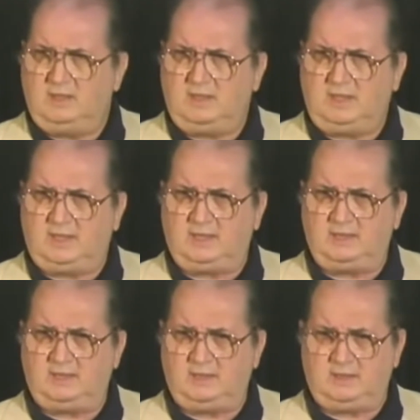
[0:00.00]

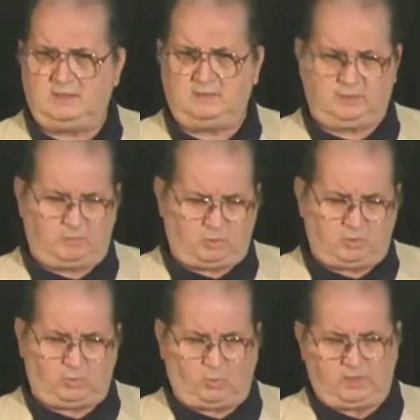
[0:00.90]
And the
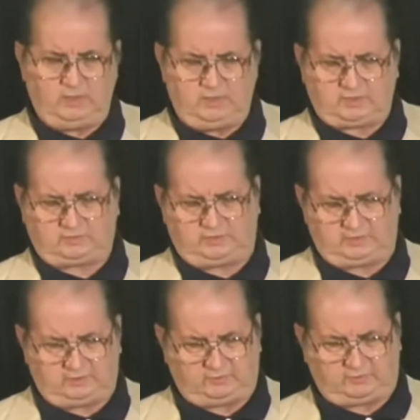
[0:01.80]
more one looks
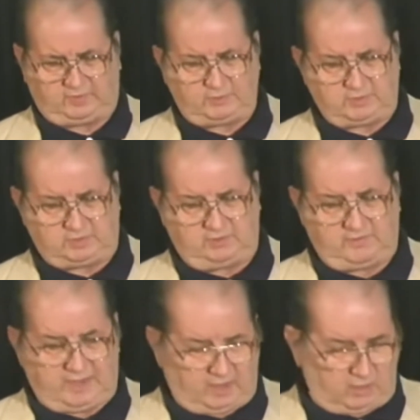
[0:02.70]
at this subject of
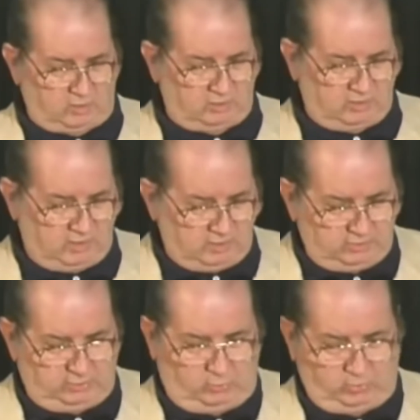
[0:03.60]
how
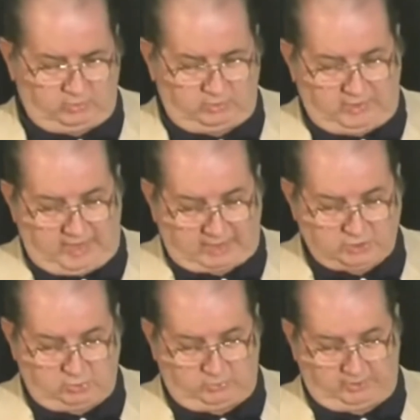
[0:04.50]
the world
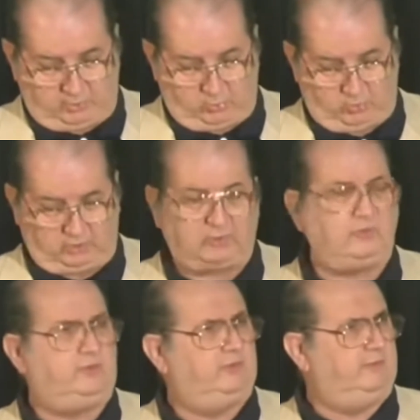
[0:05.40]
actually
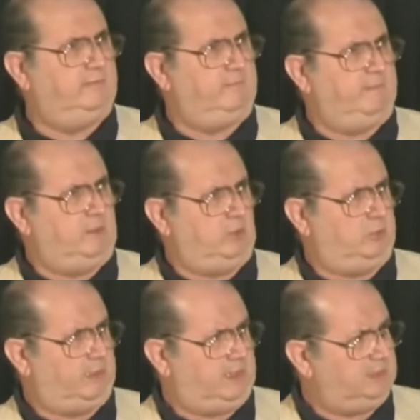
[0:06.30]
works, you
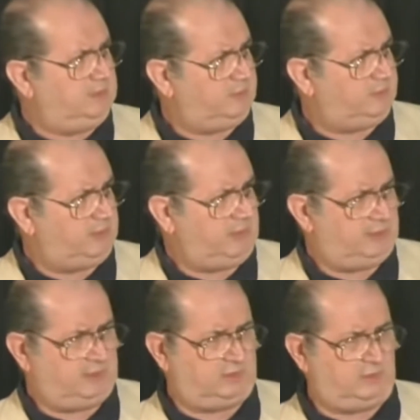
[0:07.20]
begin to see
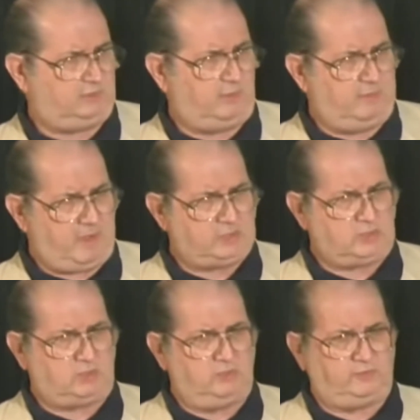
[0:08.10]
that there's a
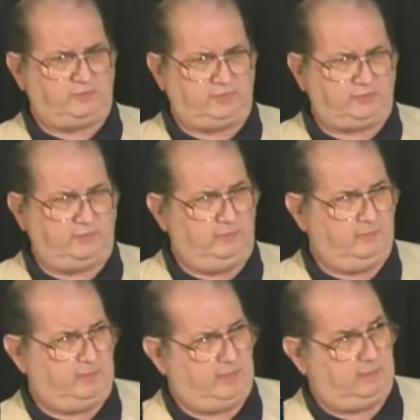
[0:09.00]
magical system,
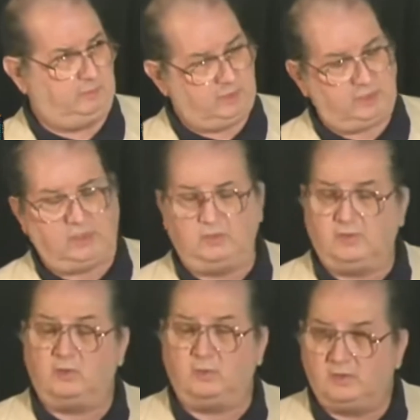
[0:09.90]
and I'm telling you,
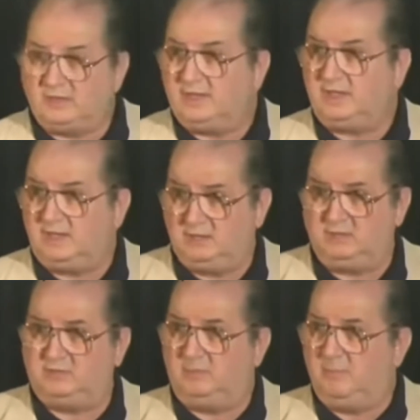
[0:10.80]
there really
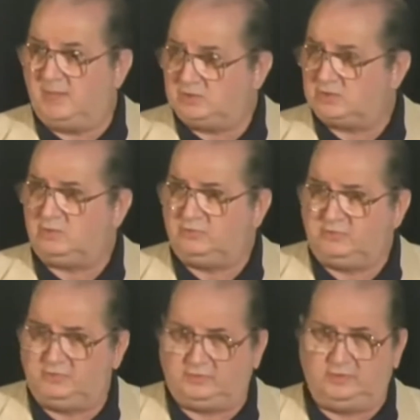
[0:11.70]
is a magical
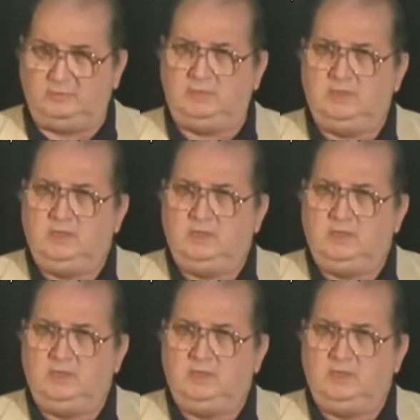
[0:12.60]
system